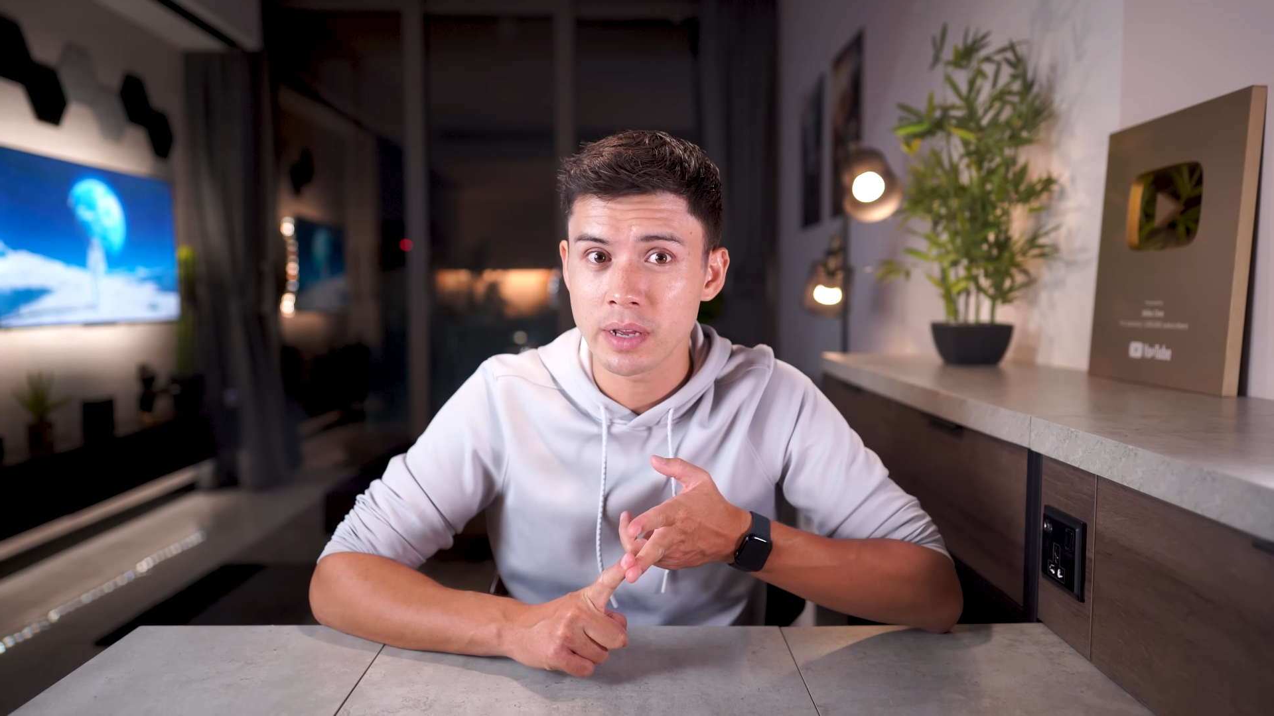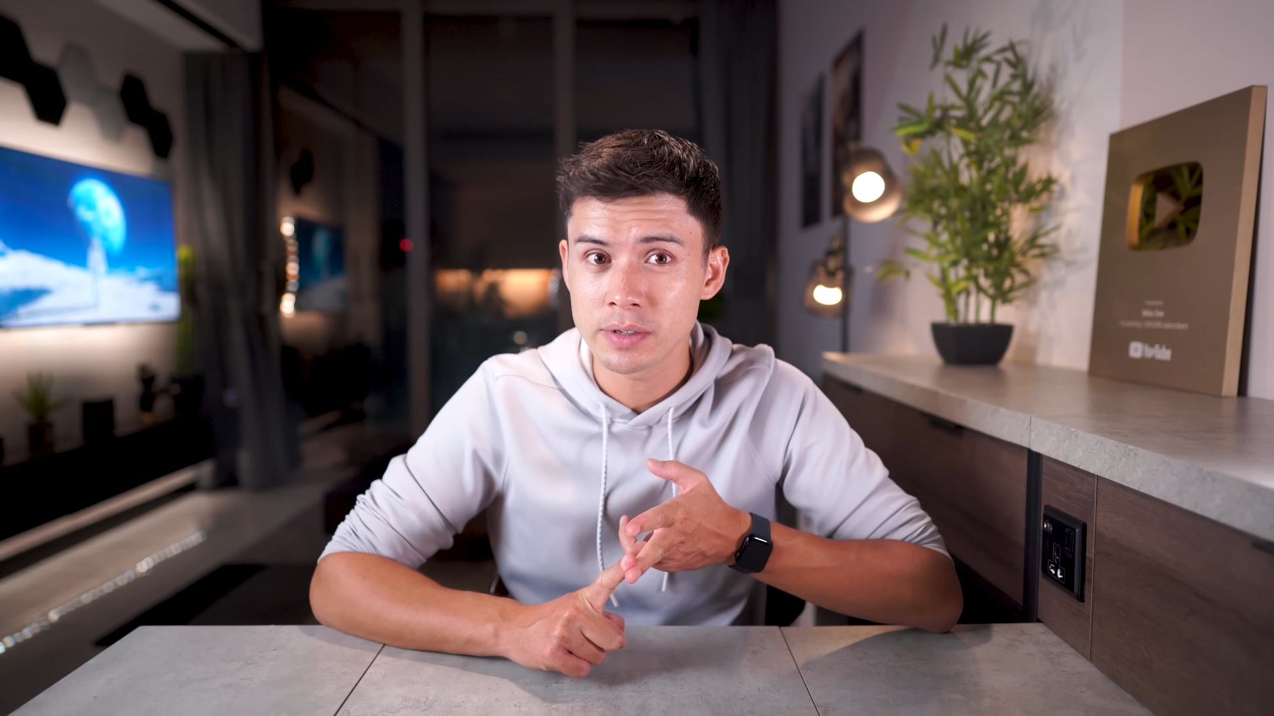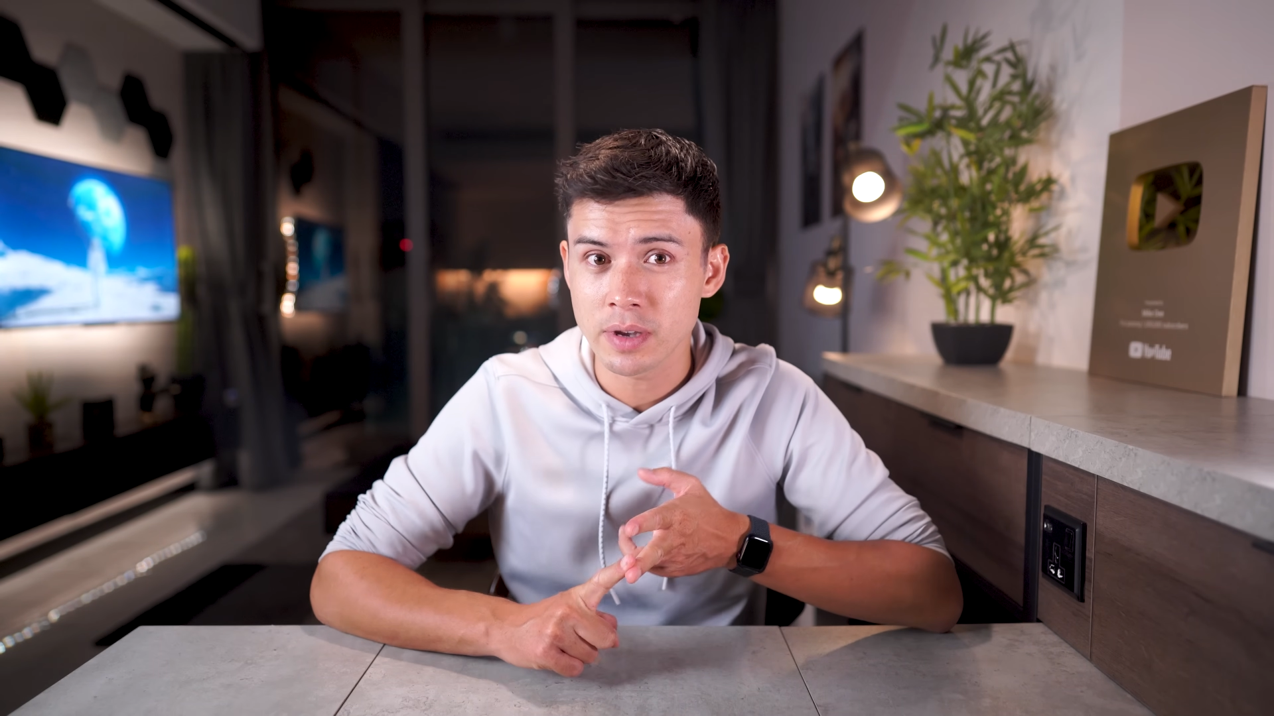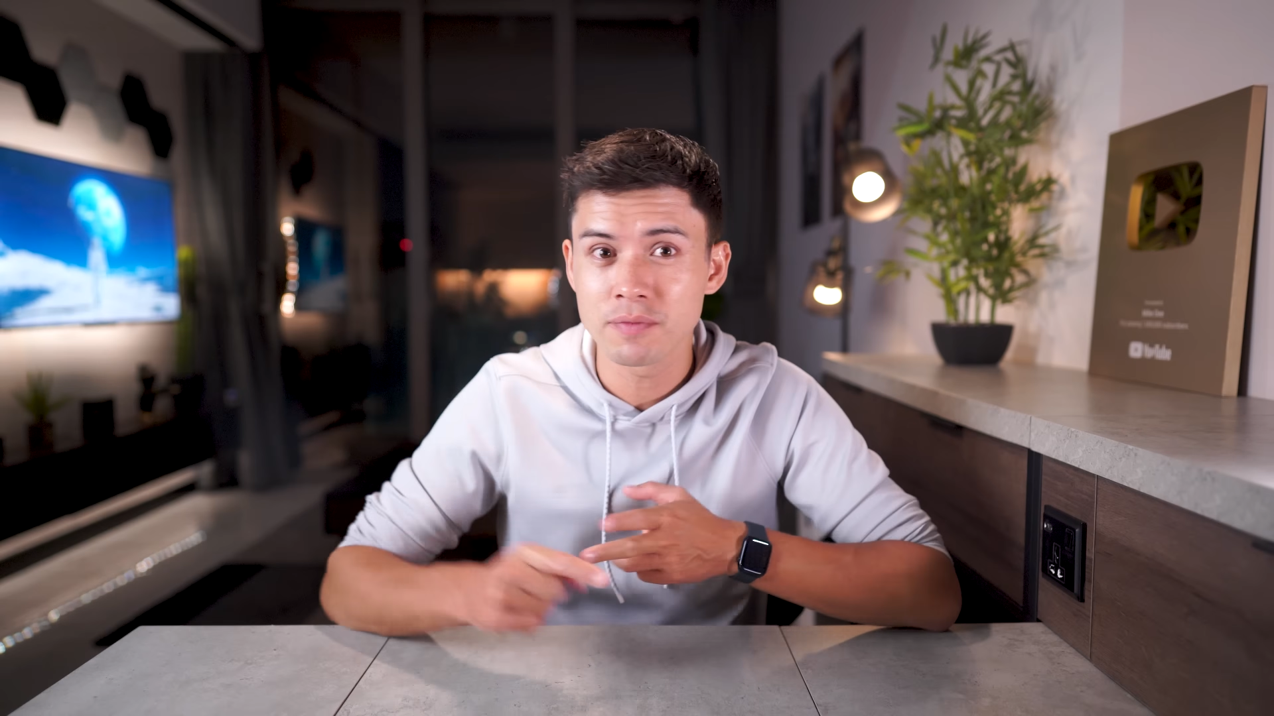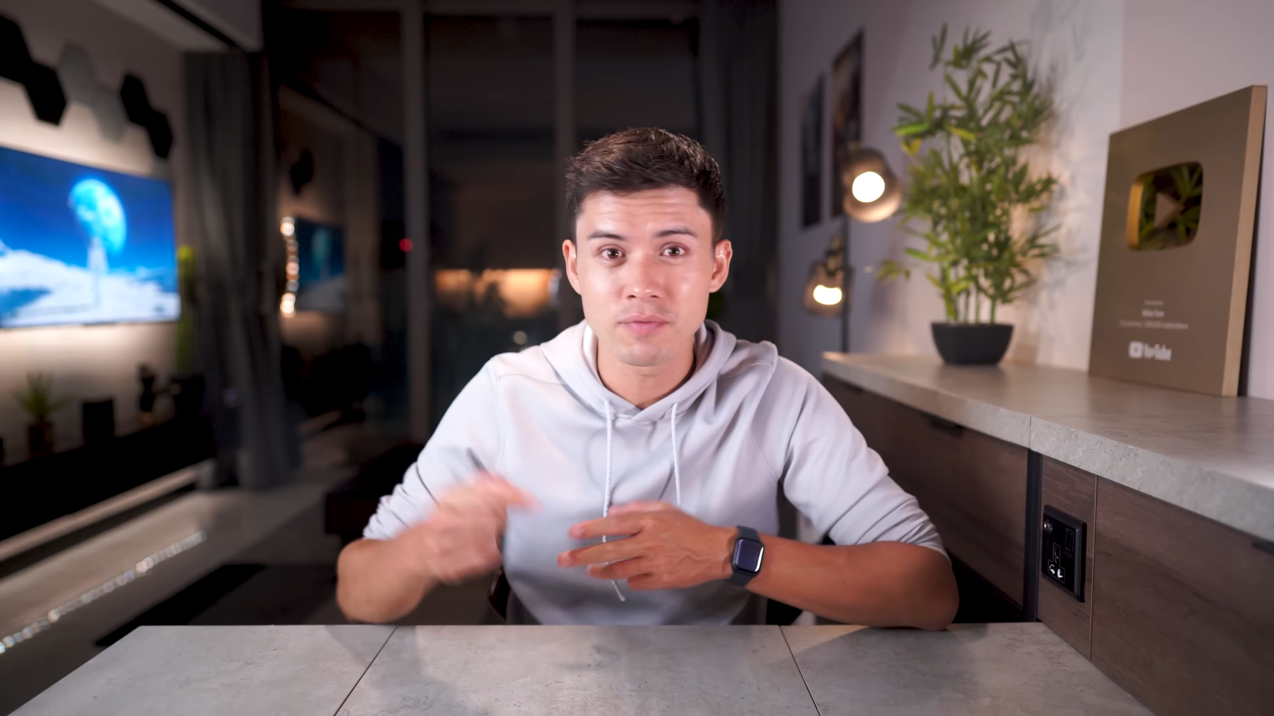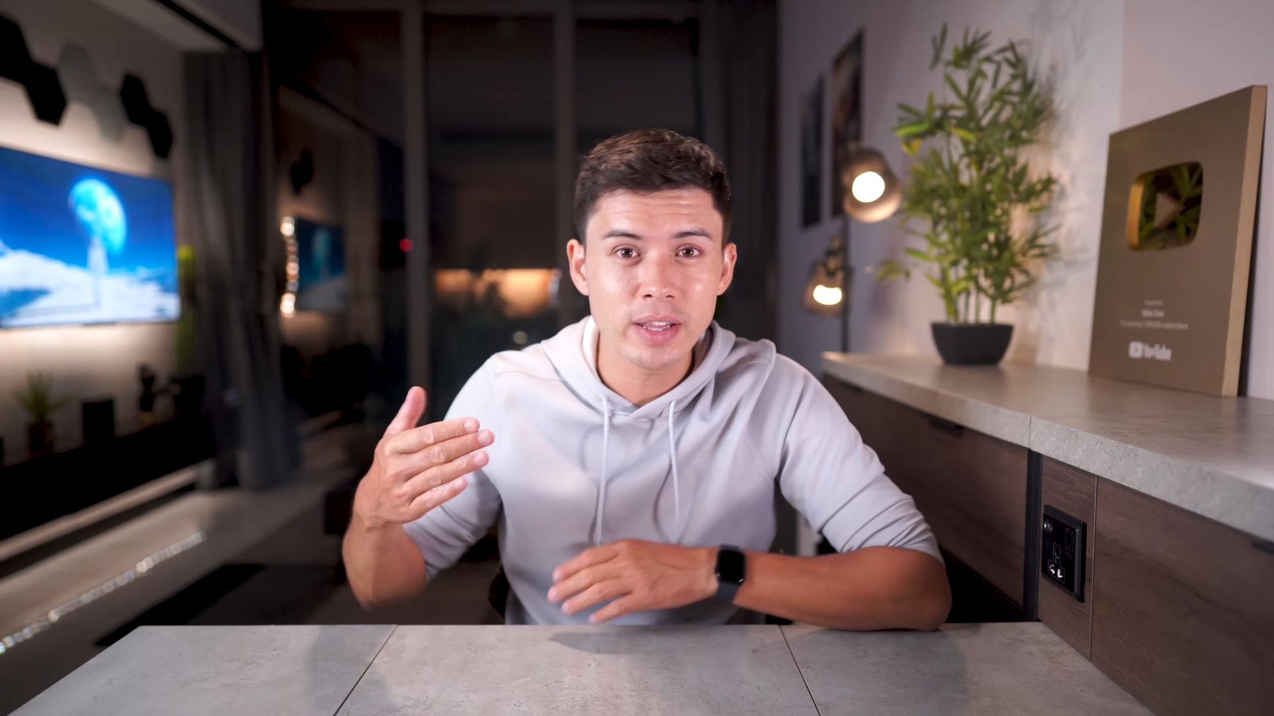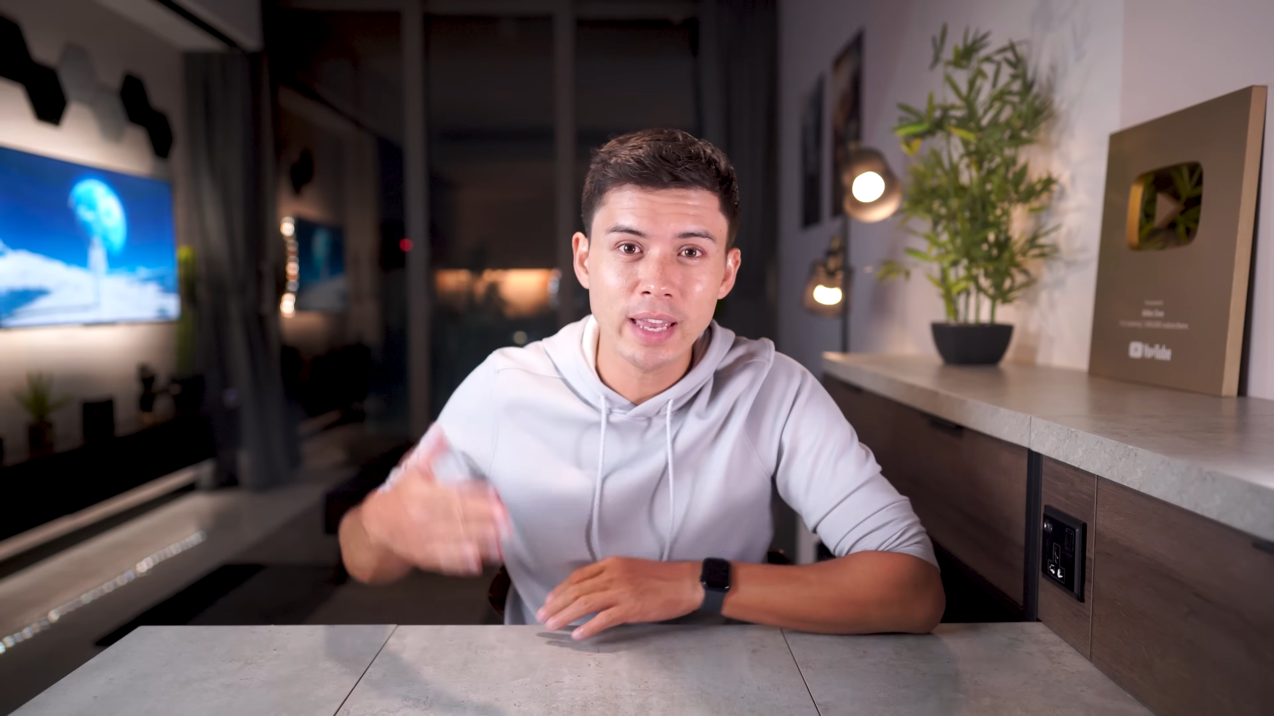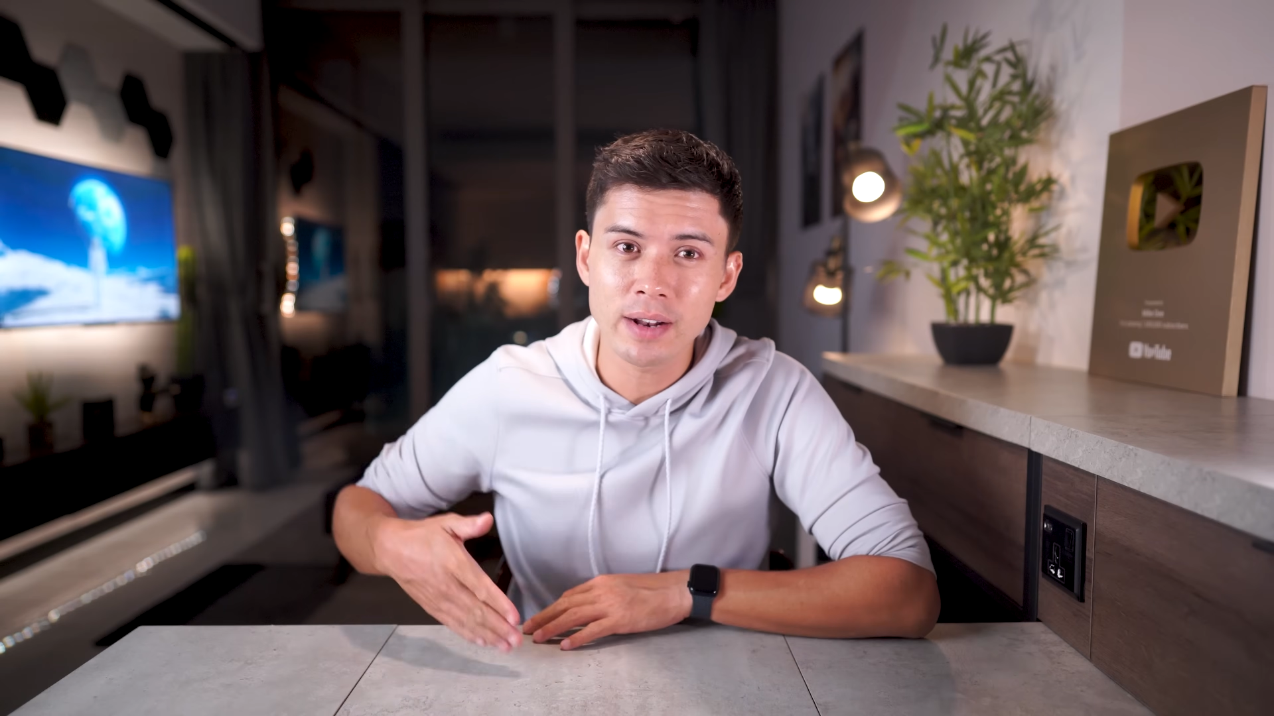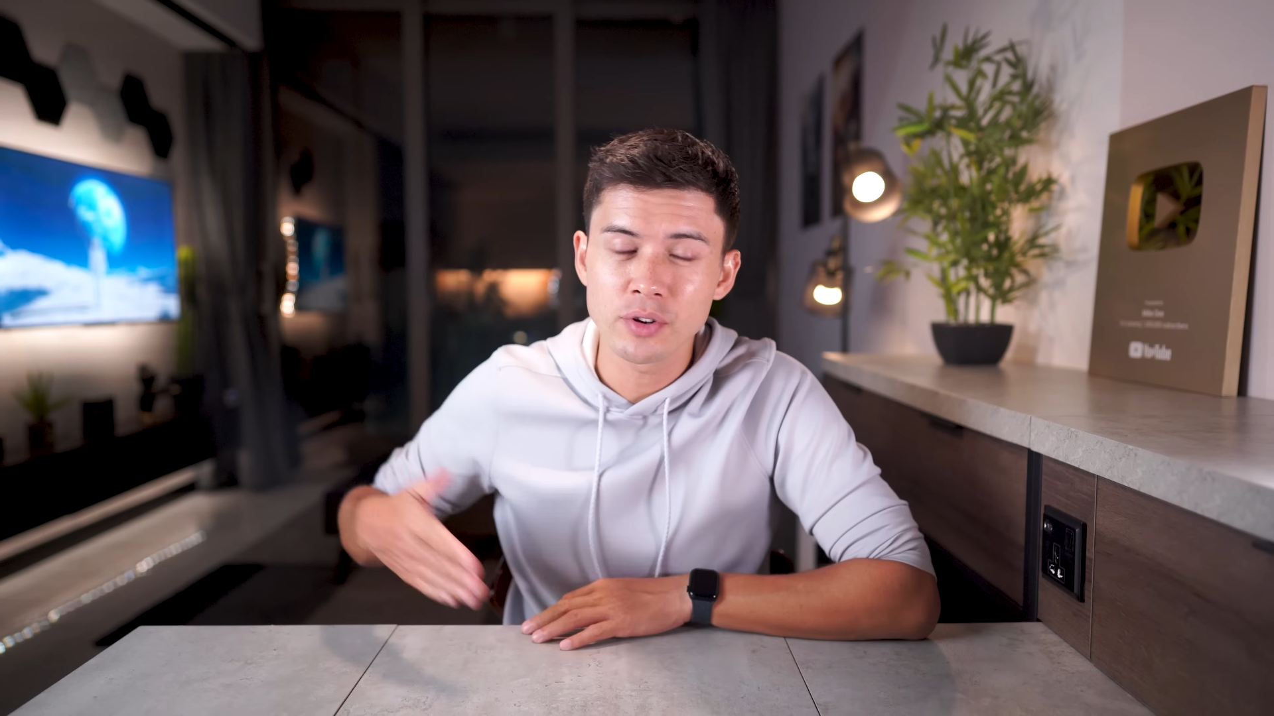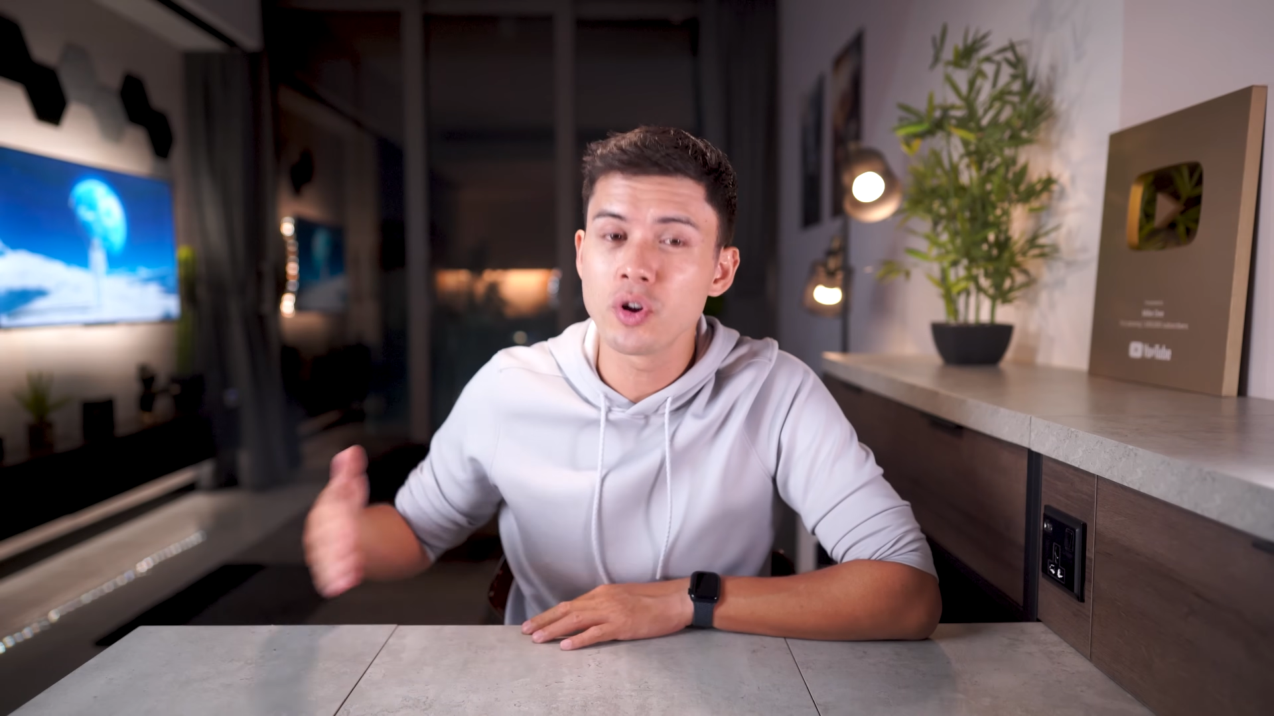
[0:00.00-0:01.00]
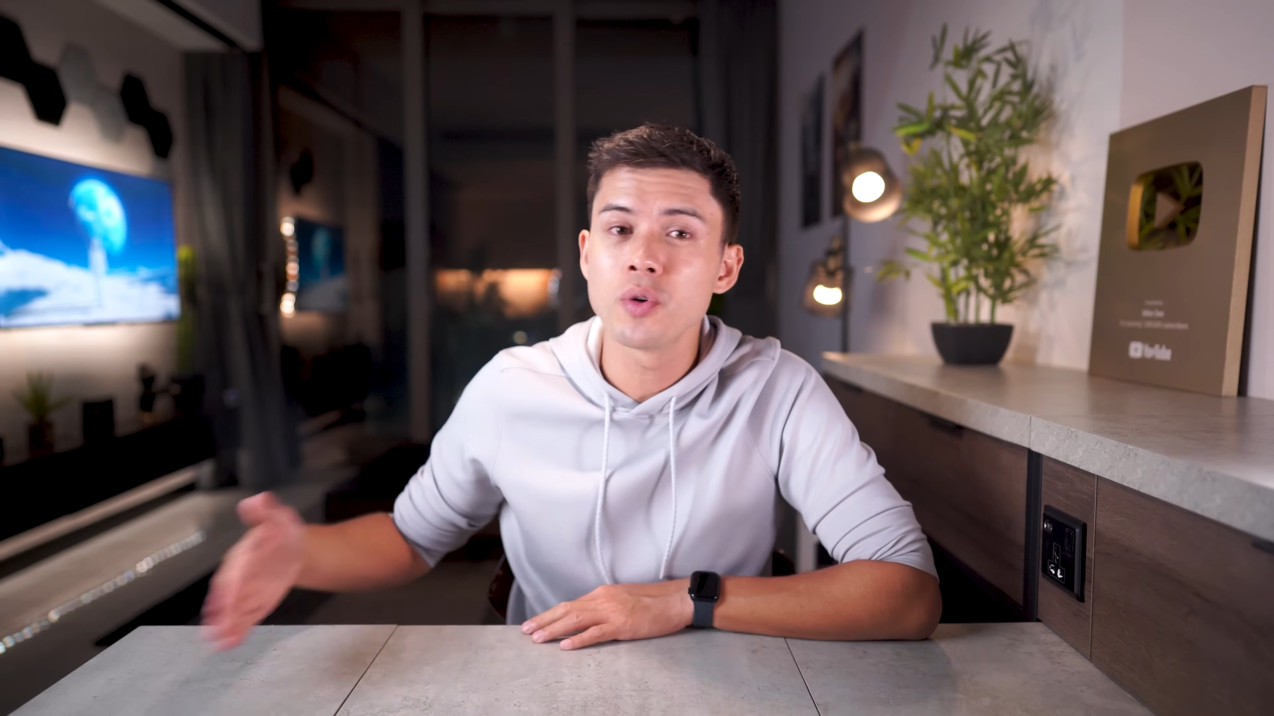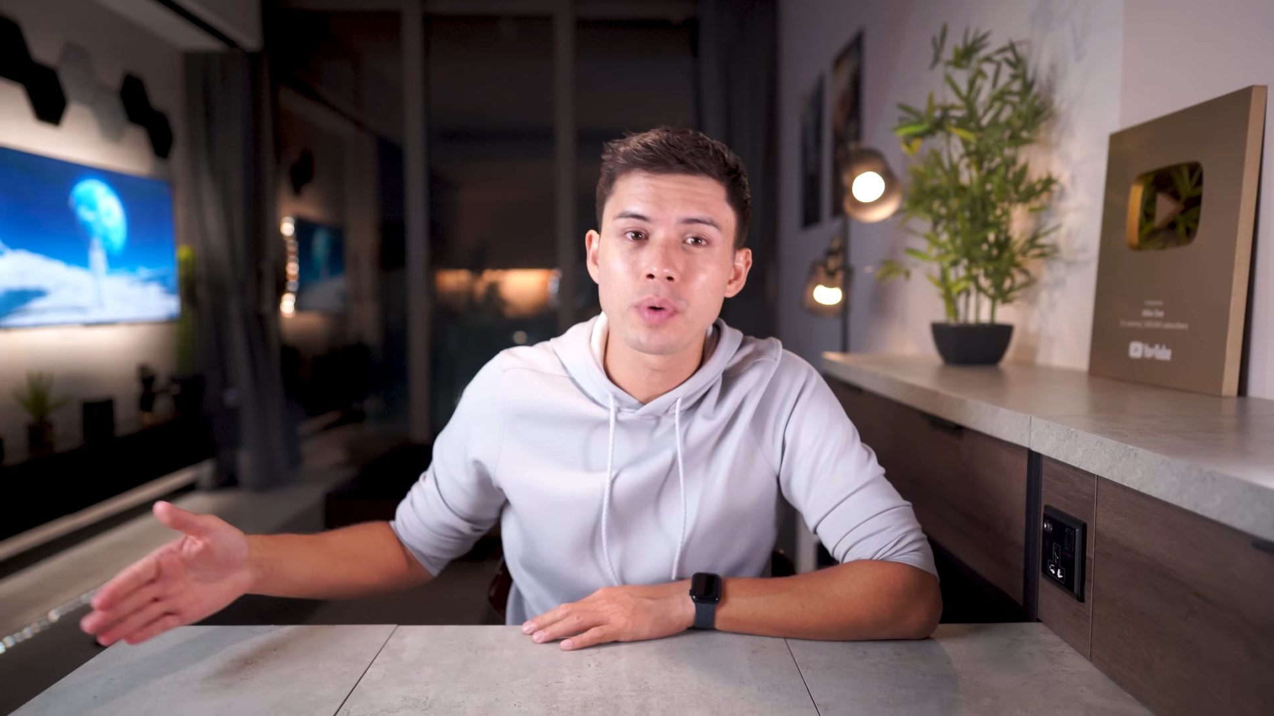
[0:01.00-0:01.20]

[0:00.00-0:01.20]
So I've really had no